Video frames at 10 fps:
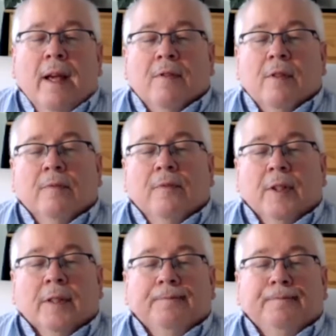some
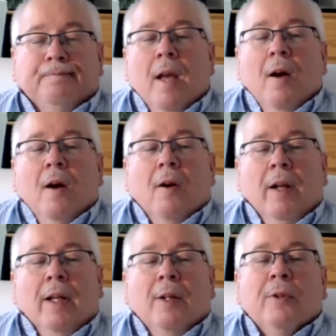fun. Our
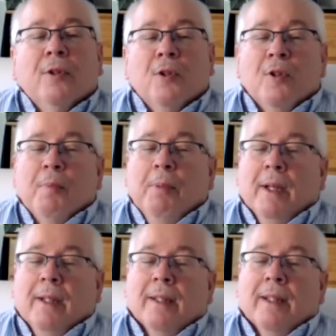annual church
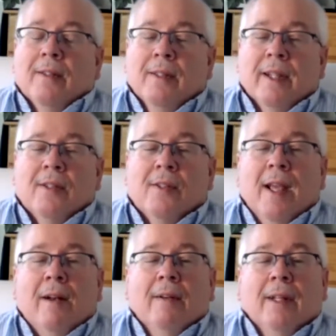picnic is next
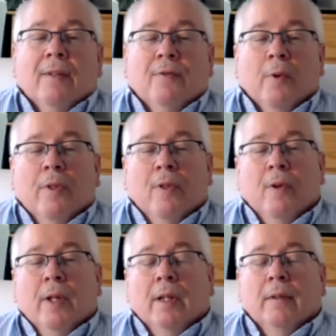Saturday at
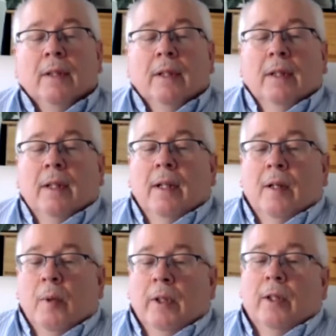4:30.
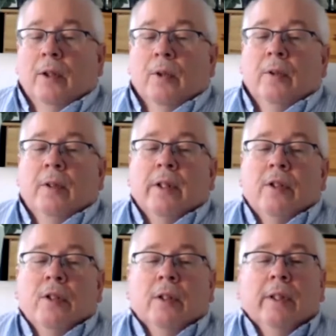And will include a
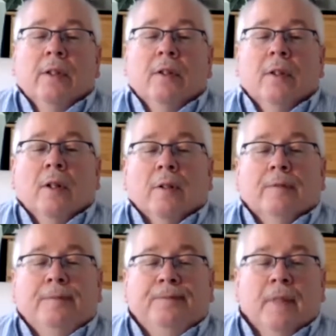chili
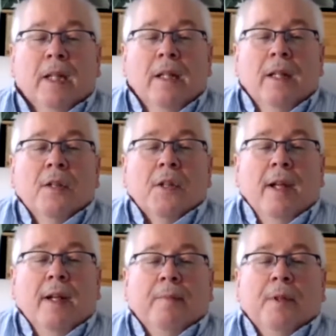cook-off.
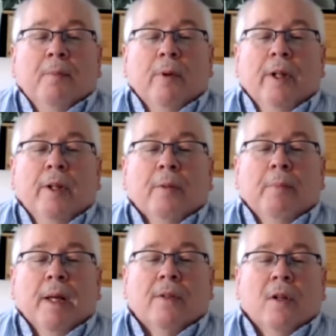Sign up to bring your
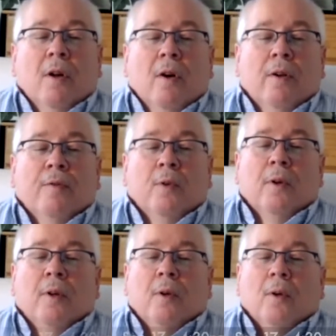best
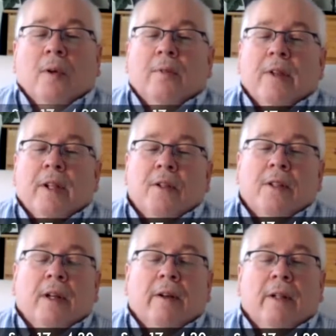carnivore or
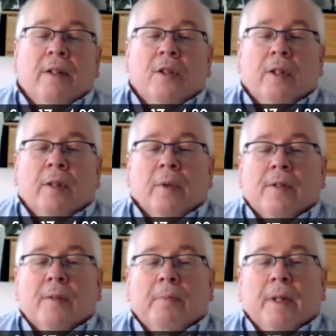vegetarian chili
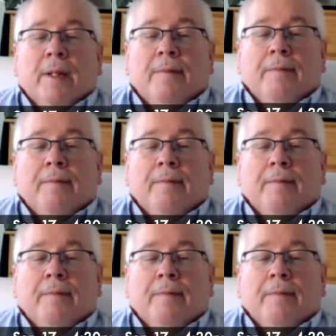recipe.